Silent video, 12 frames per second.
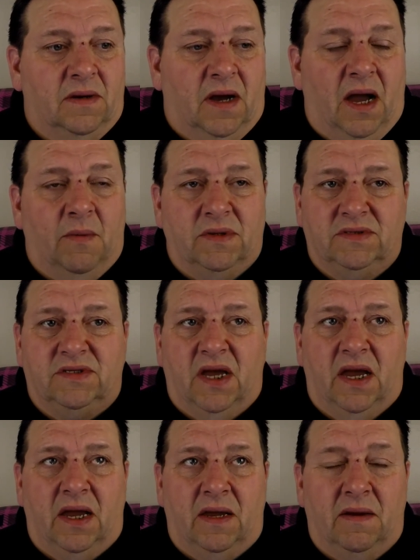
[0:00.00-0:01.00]
I would
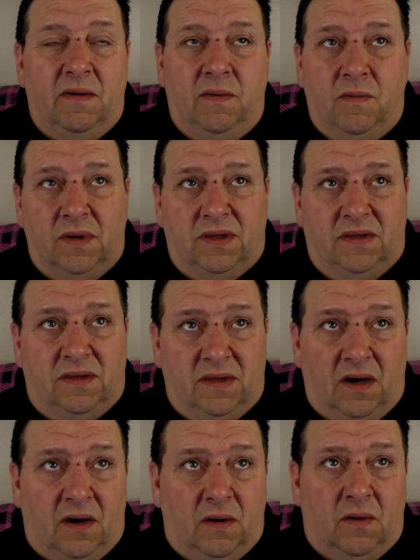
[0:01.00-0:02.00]
say with
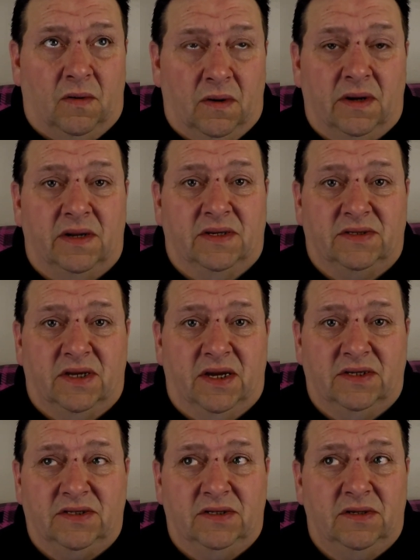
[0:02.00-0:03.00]
our
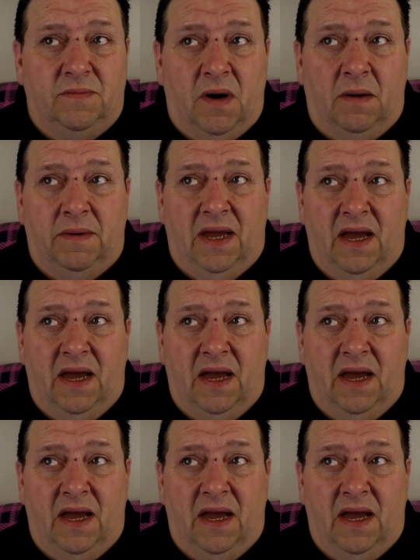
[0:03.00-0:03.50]
organization, you probably